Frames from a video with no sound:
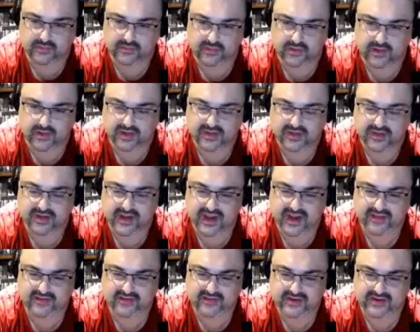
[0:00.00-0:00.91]
can handle
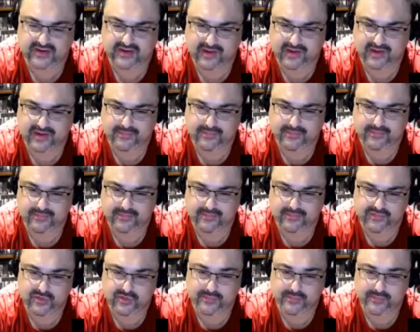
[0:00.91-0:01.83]
the camera doing a few
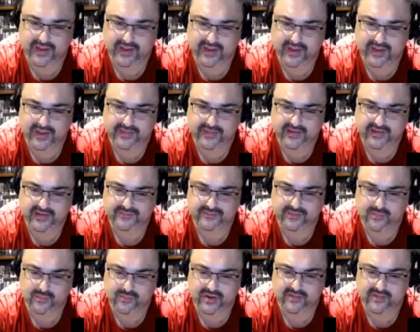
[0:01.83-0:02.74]
bad things, but when it
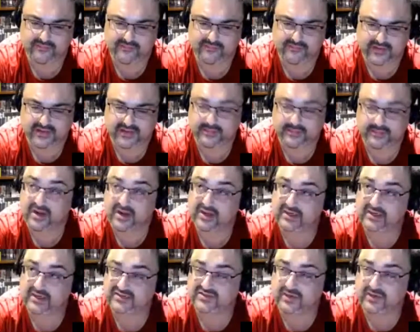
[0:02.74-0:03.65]
fundamentally
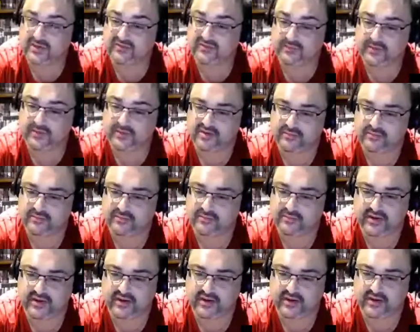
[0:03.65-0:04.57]
stops me completing
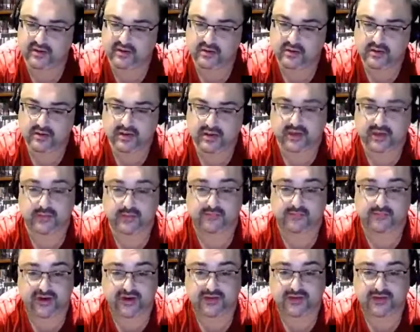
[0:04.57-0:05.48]
an
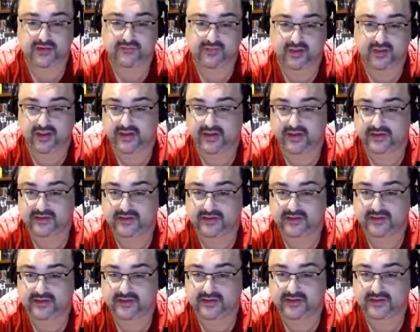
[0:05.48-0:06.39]
objective like
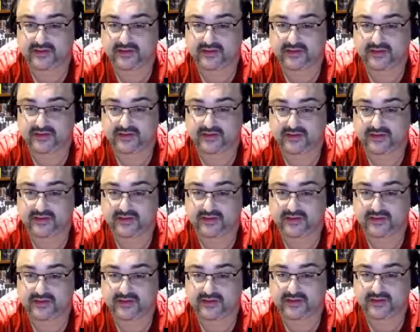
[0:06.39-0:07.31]
jumping on a ledge,
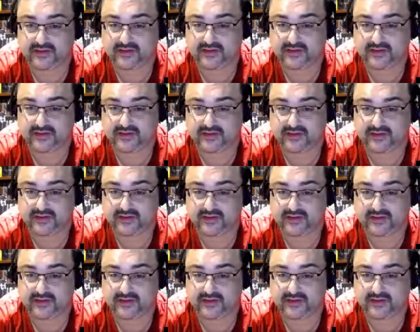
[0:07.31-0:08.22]

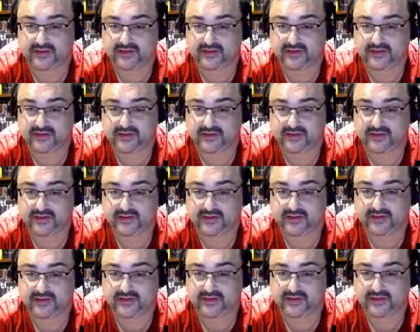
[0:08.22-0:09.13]
because it's
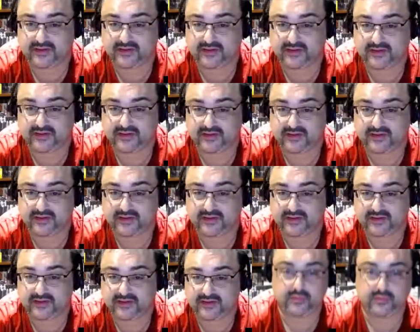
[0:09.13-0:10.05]
spinning around and doing
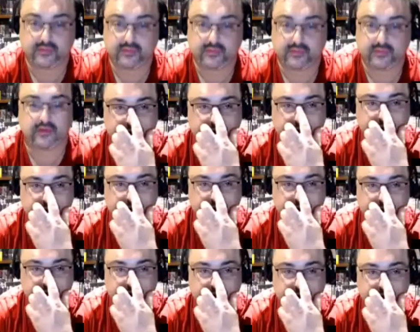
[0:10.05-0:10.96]
its own thing,
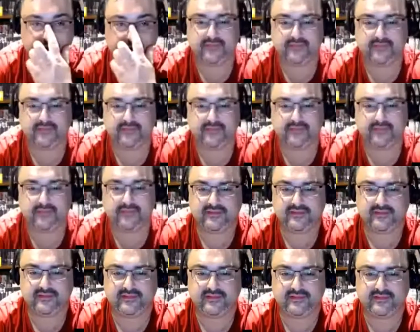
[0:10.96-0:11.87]

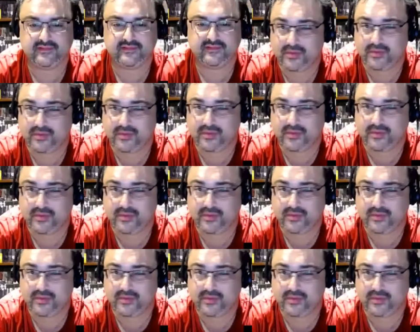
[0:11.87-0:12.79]
that's a problem.
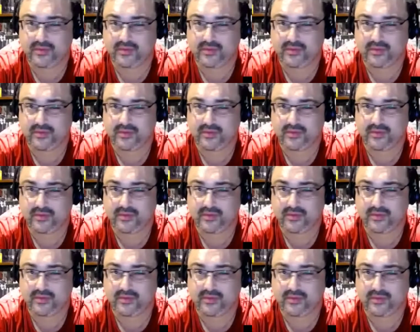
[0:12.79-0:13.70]
But I'm
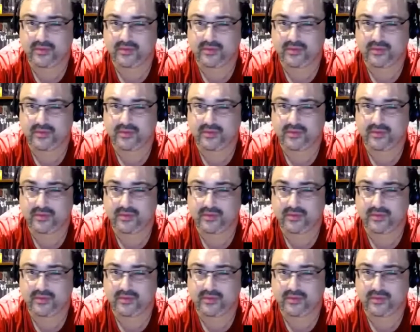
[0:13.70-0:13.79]
not judging